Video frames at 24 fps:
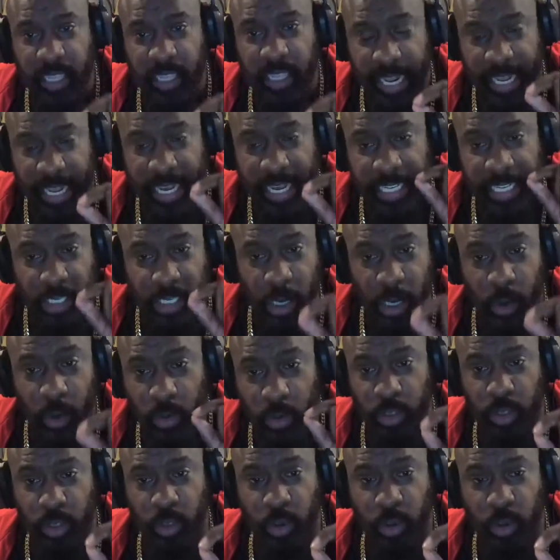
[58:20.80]
that he
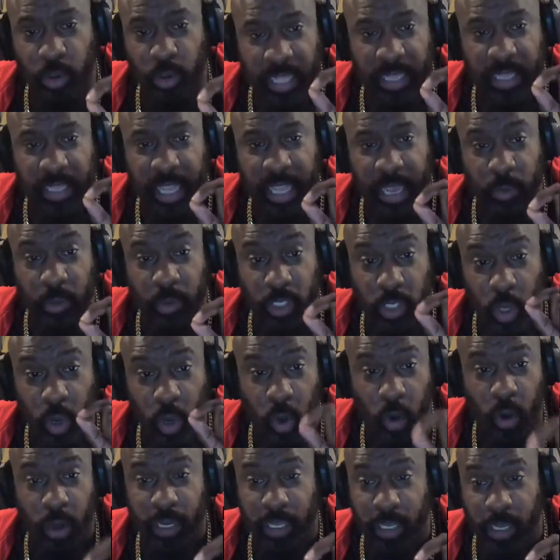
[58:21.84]
told you in there was
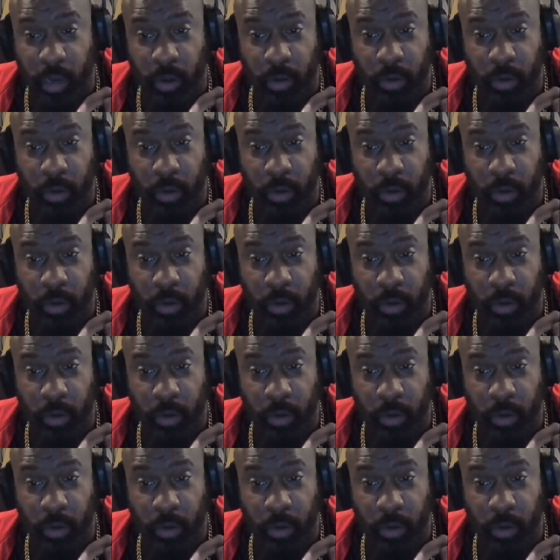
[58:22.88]
audio.